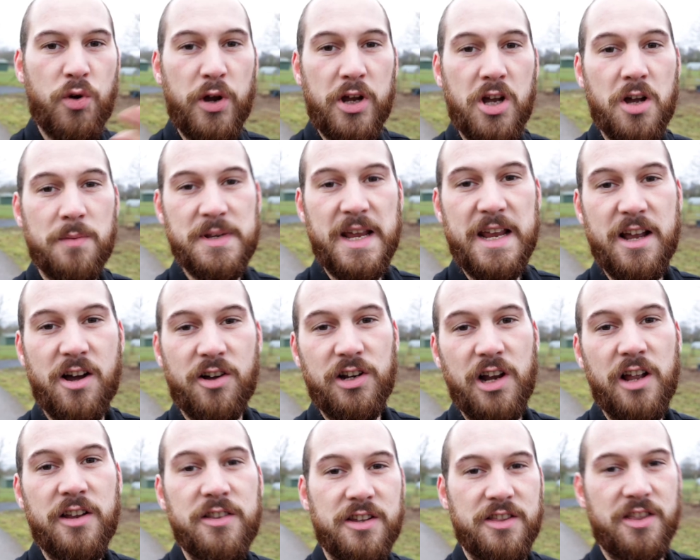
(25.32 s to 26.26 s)
Quick update on
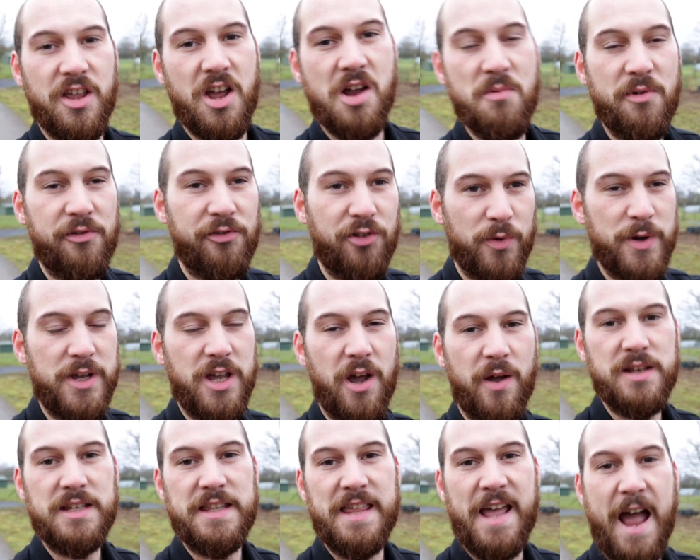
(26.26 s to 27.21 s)
London though, before we go
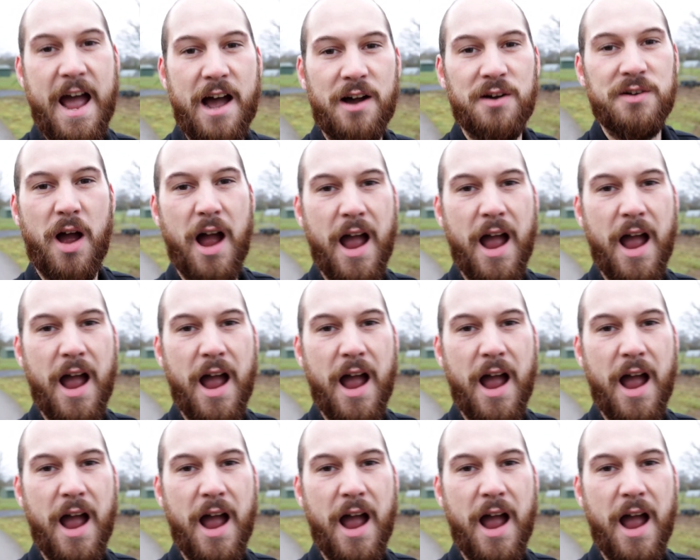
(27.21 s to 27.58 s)
into the house.